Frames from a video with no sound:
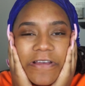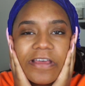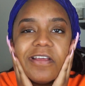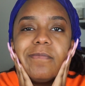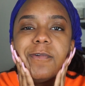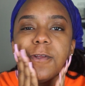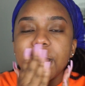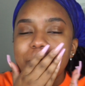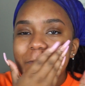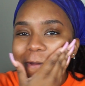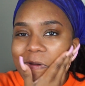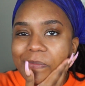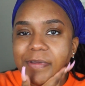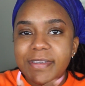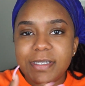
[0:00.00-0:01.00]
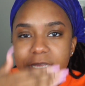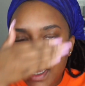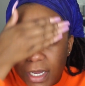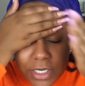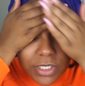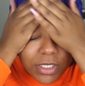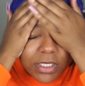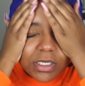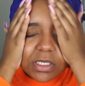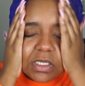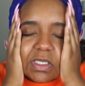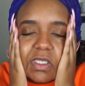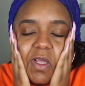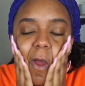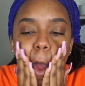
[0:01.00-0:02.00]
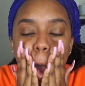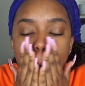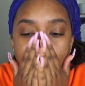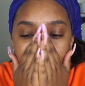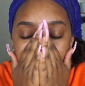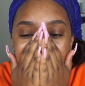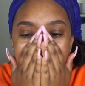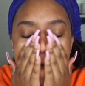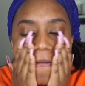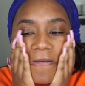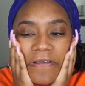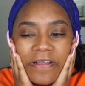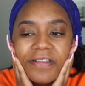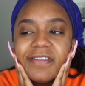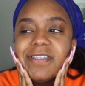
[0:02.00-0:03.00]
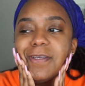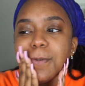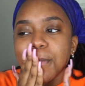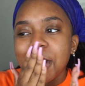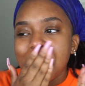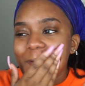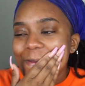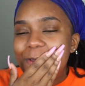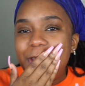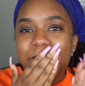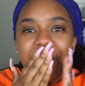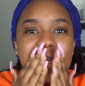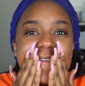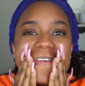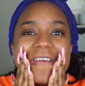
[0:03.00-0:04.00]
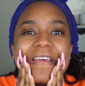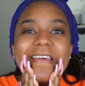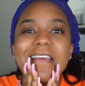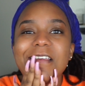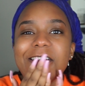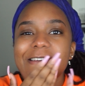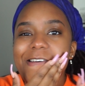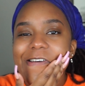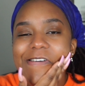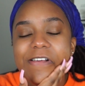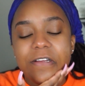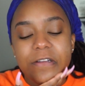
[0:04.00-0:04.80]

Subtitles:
and I'm just gonna massage this into my skin.